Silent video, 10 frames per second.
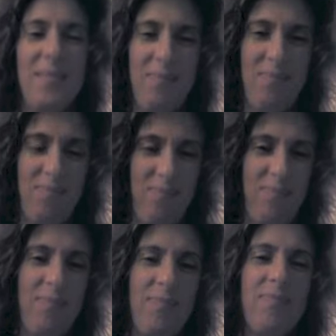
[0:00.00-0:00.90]

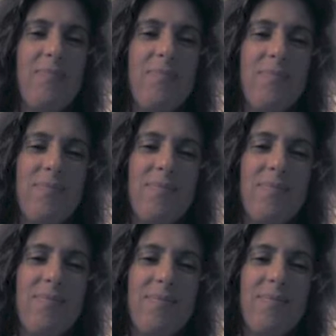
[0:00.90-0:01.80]

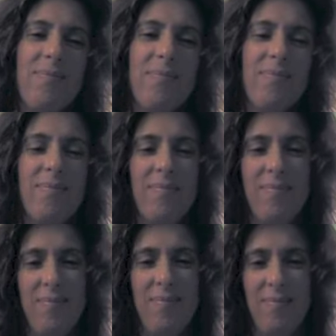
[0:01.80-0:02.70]

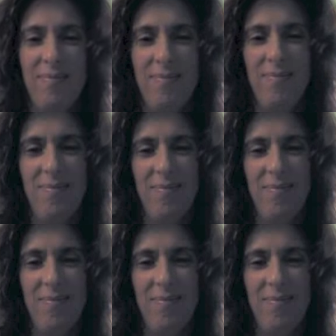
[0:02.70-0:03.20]
[no speech]